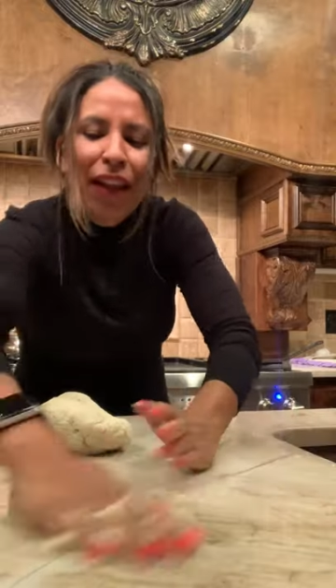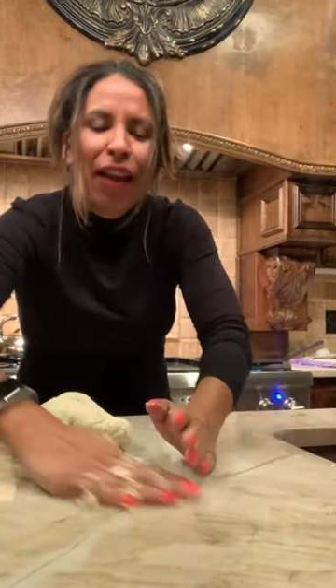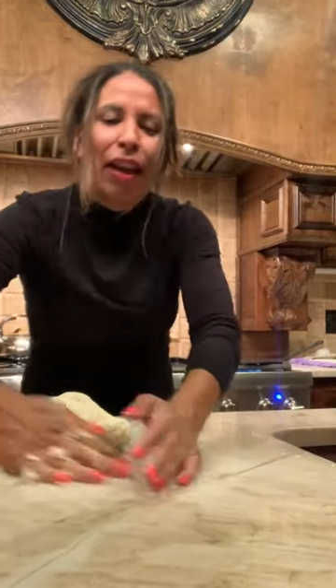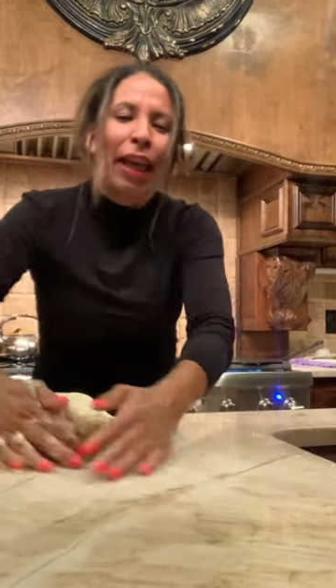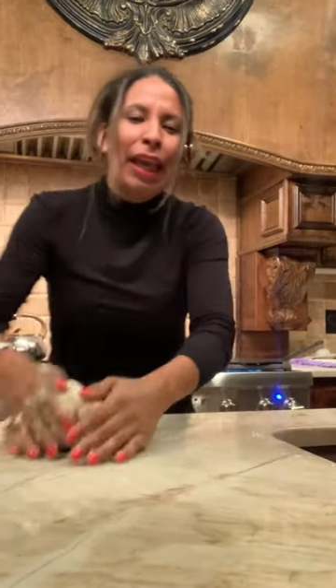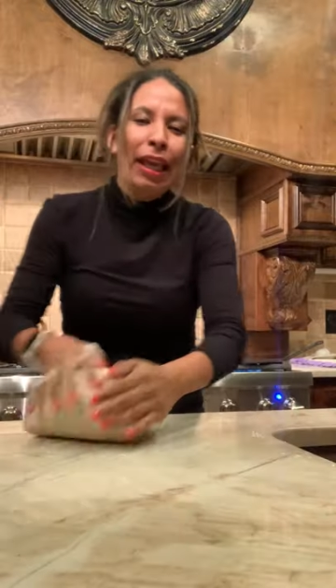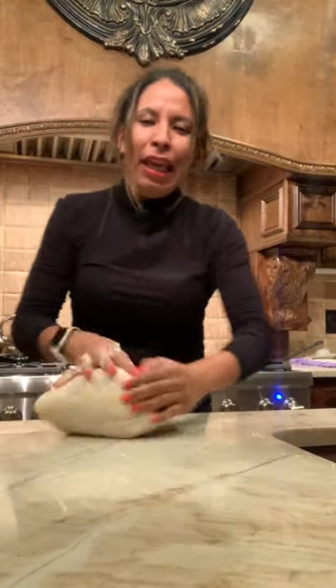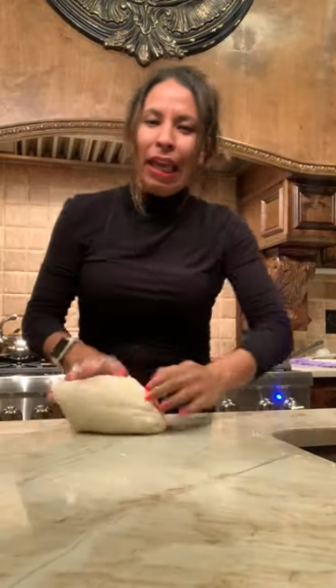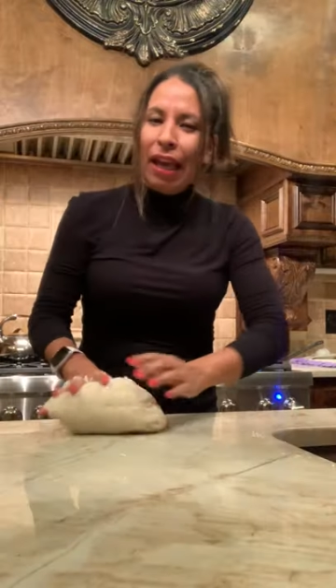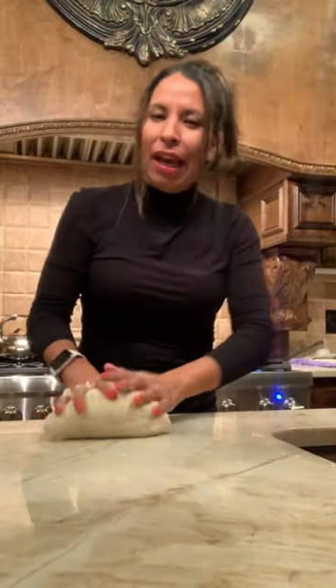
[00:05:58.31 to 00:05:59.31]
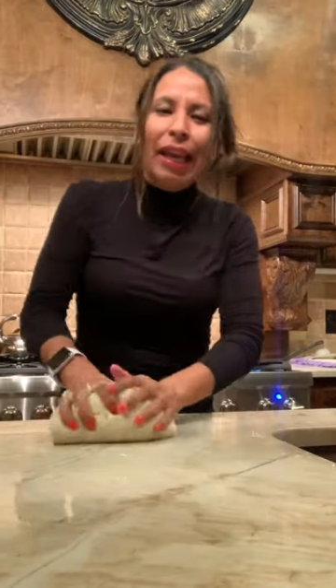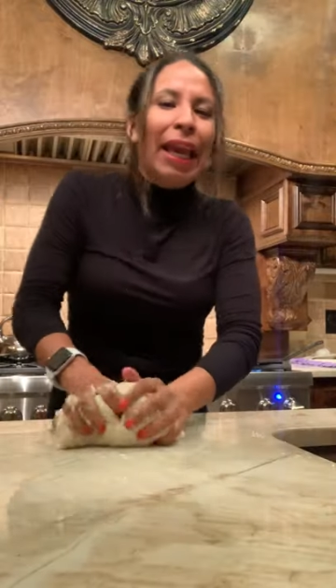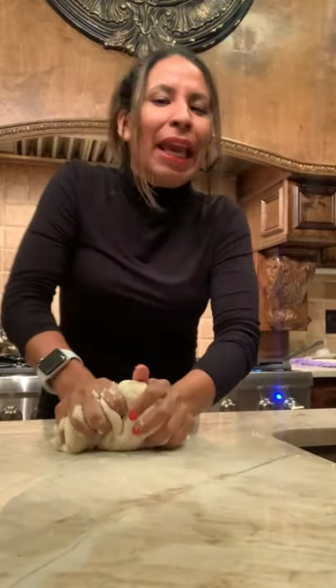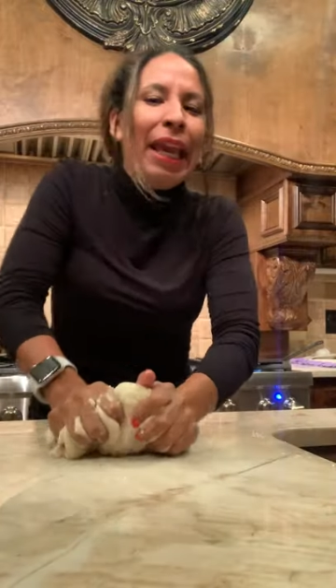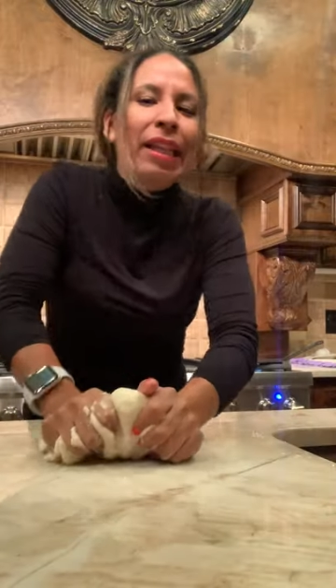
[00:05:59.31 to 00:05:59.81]
I
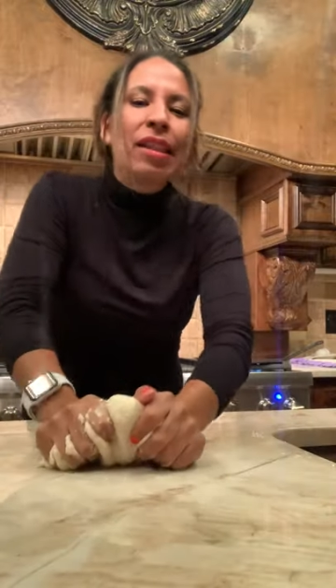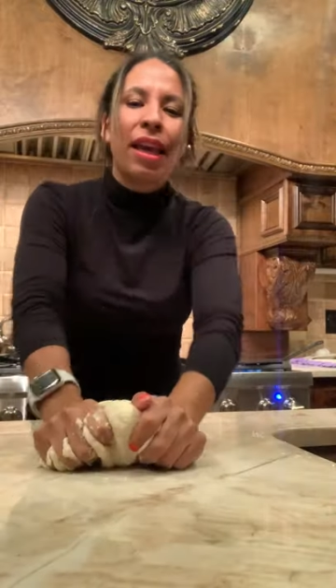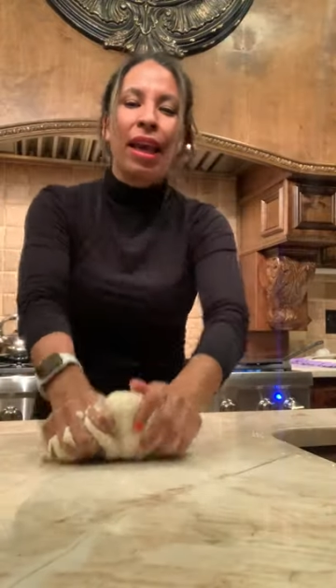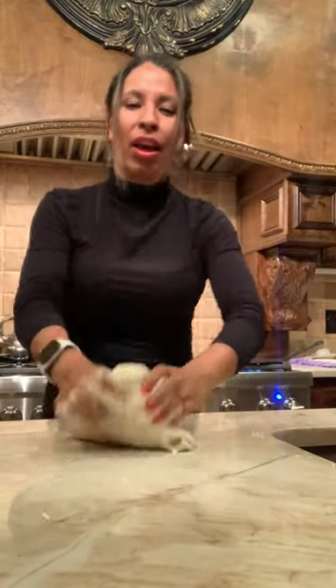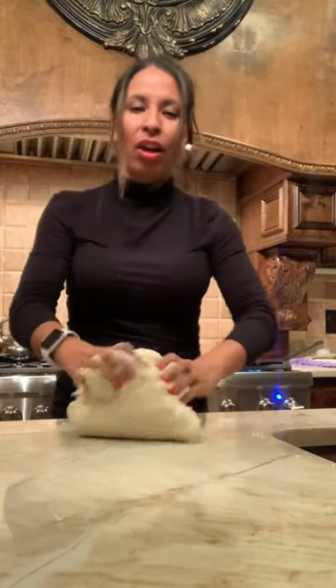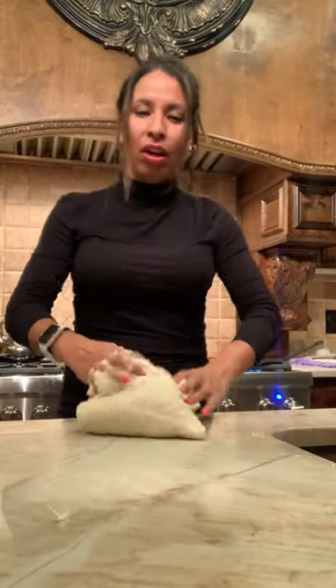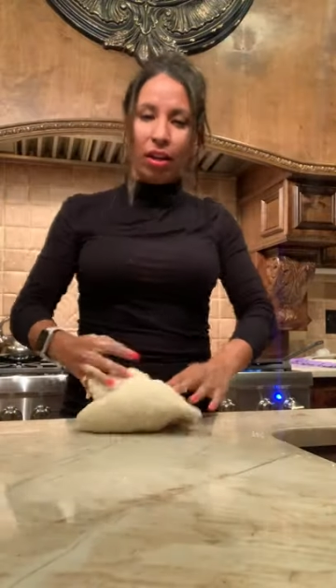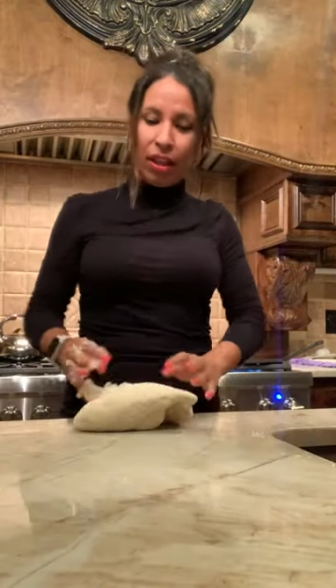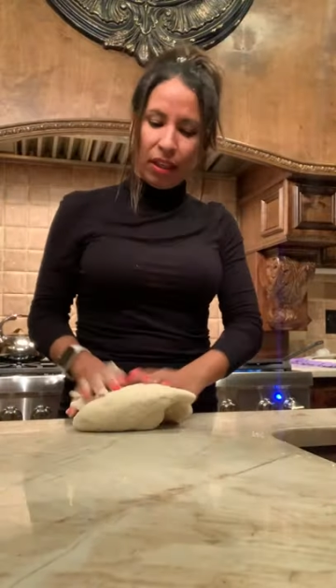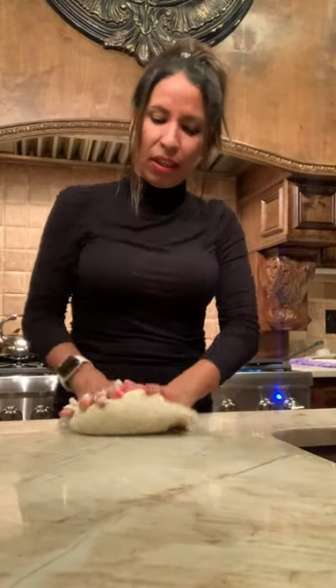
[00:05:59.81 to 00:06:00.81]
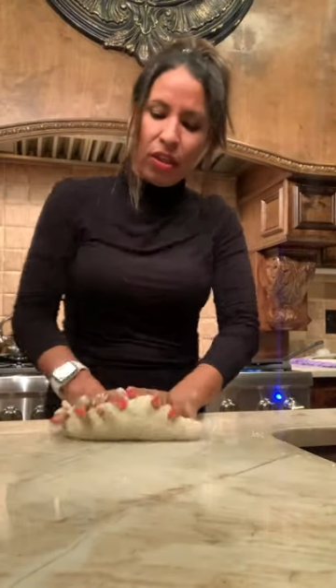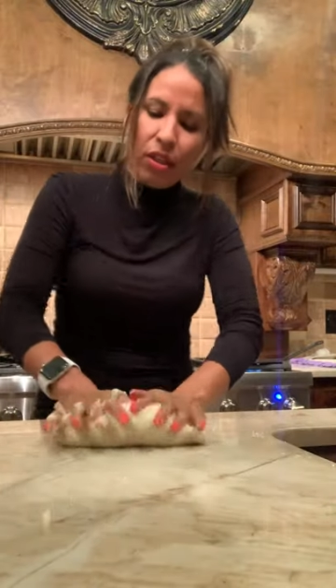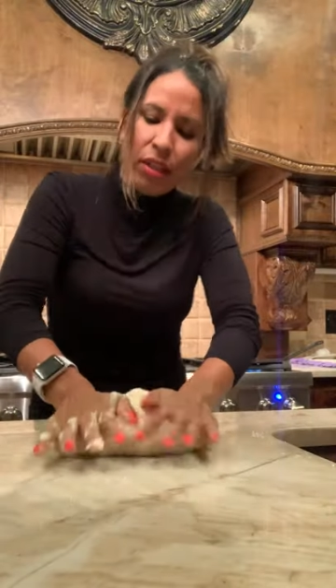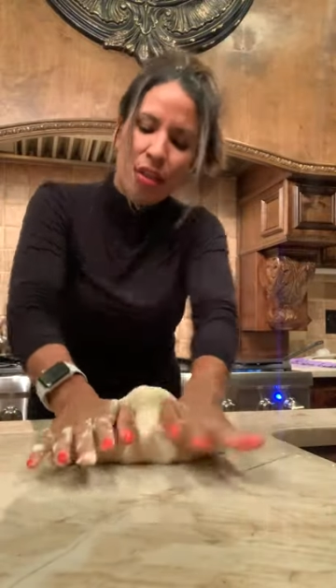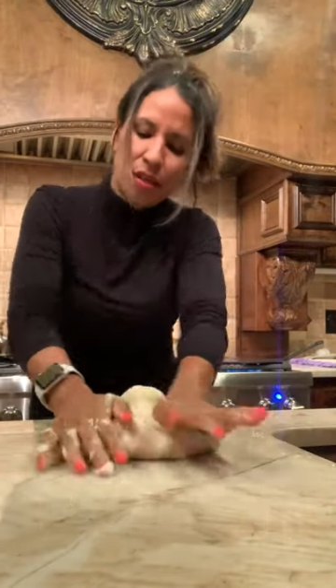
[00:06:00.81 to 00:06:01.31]
hate hair in the
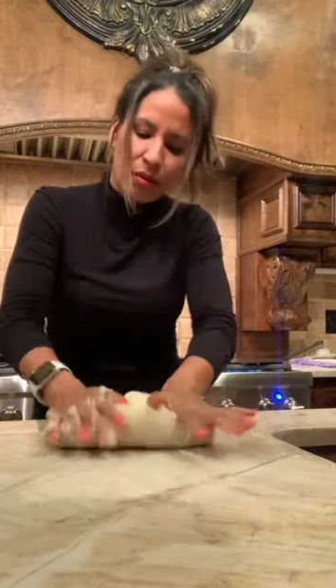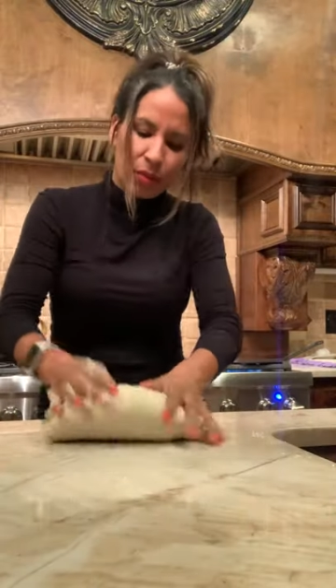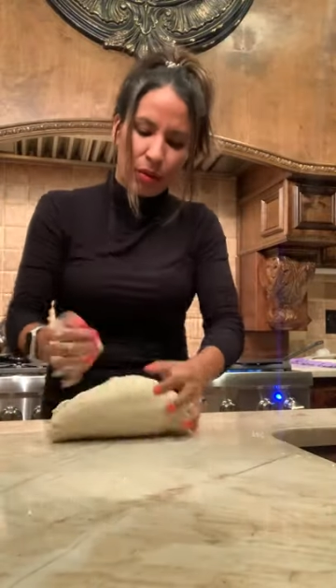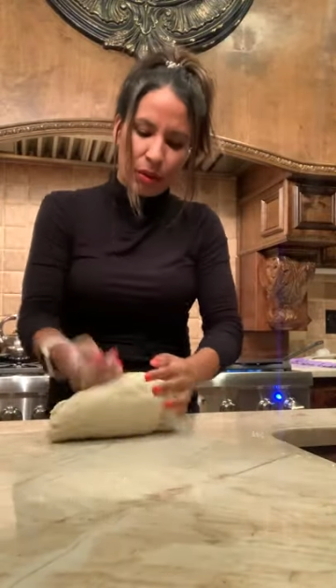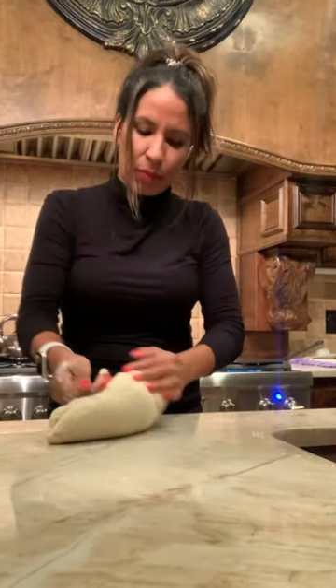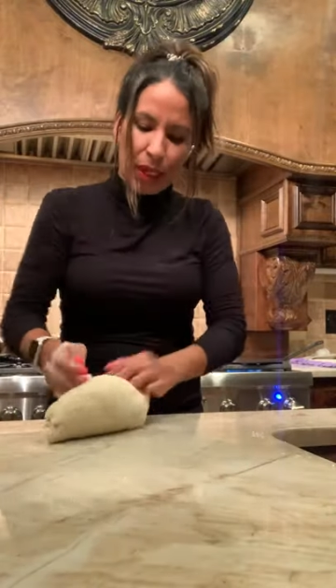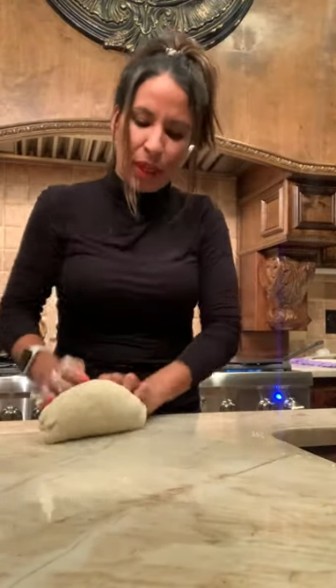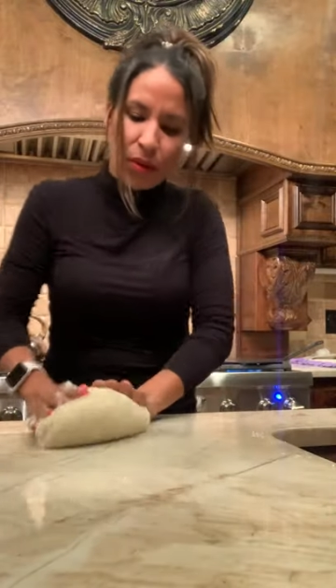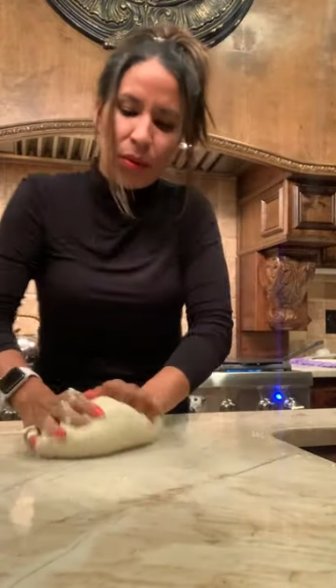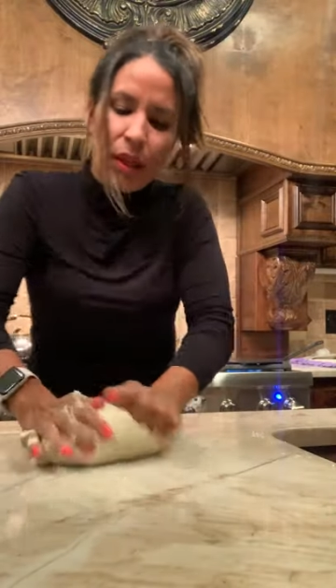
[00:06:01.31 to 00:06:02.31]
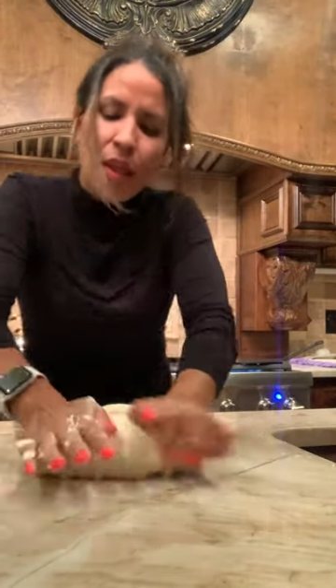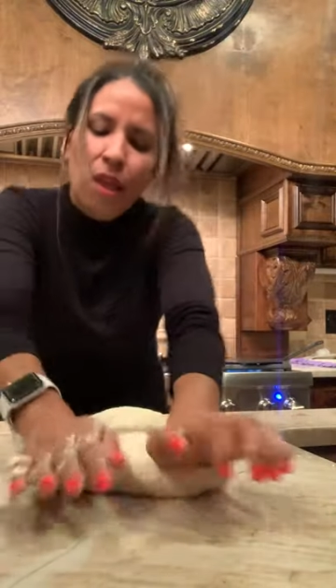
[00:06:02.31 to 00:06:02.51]
kitchen. It just grosses me out.